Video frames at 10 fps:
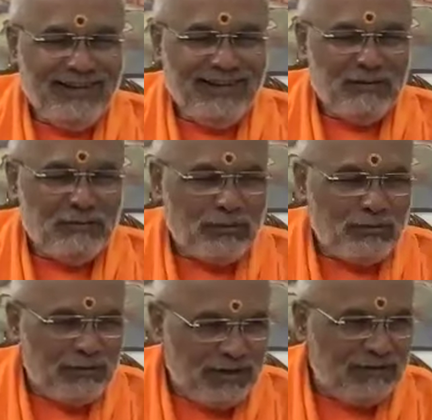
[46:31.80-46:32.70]
In a
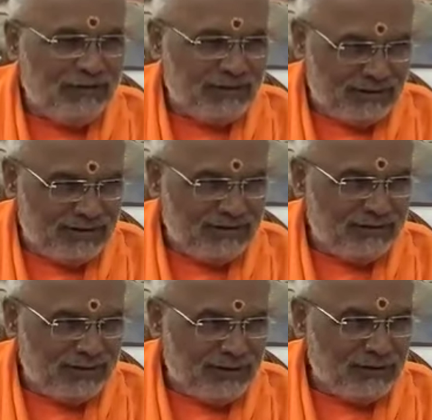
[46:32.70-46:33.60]
public function,
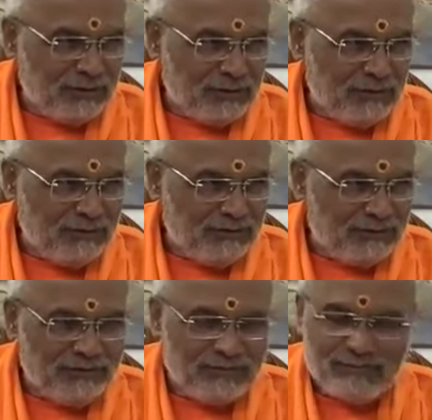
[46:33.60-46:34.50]
when I go,
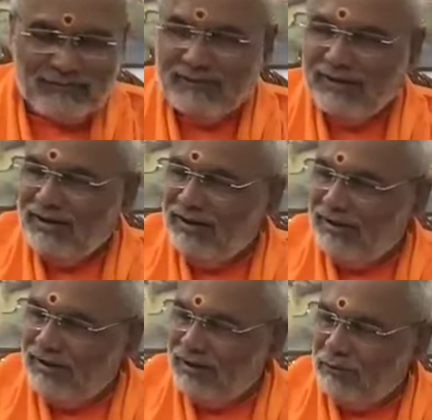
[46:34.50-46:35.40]

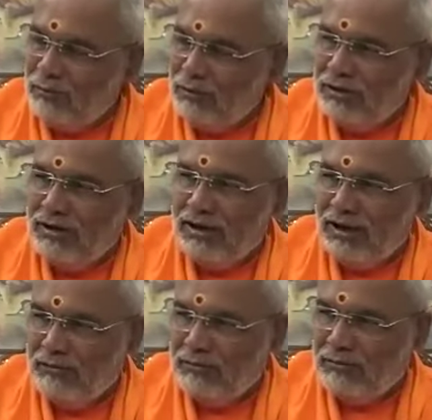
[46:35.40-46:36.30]
they put the
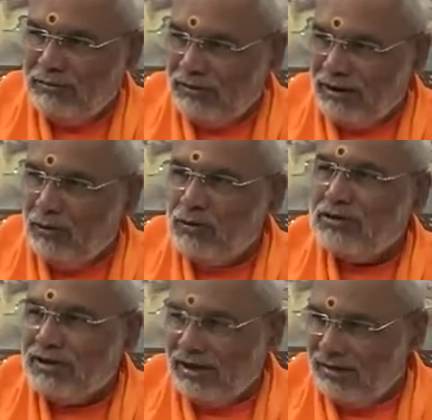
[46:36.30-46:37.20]
lamp
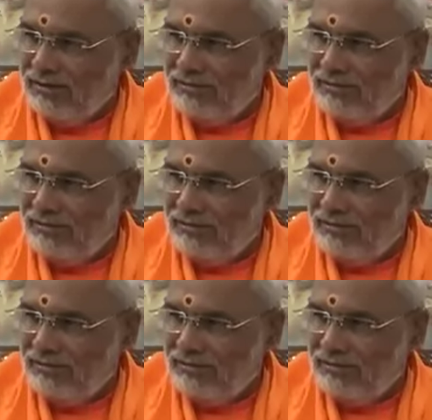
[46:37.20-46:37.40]
outside.